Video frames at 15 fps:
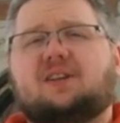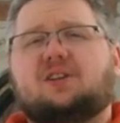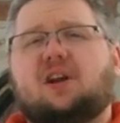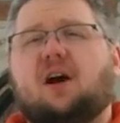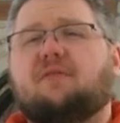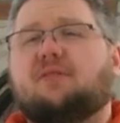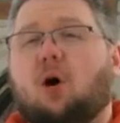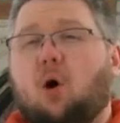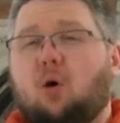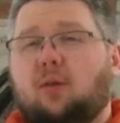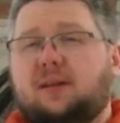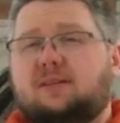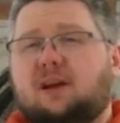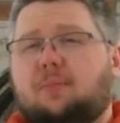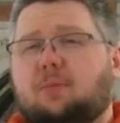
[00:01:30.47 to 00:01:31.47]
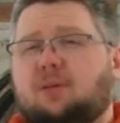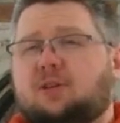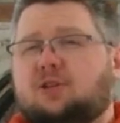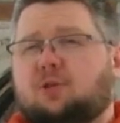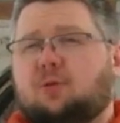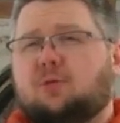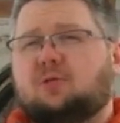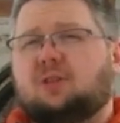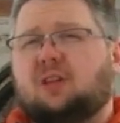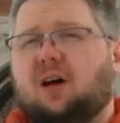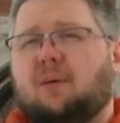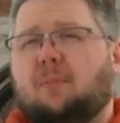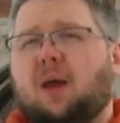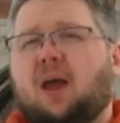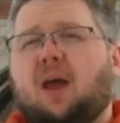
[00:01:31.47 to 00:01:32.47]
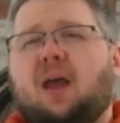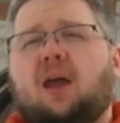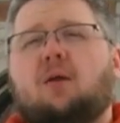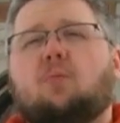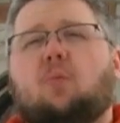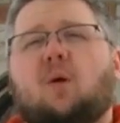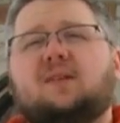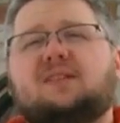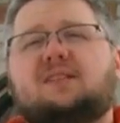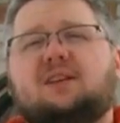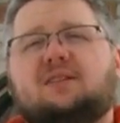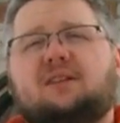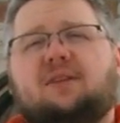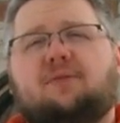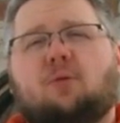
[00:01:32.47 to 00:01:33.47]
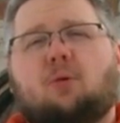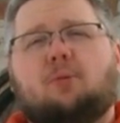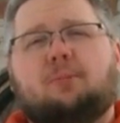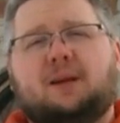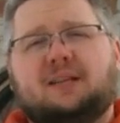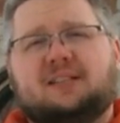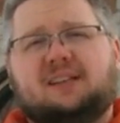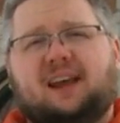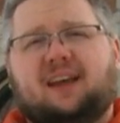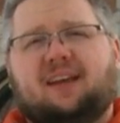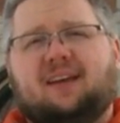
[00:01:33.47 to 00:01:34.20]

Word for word: of the Holy Temple in Jerusalem in 164 BC.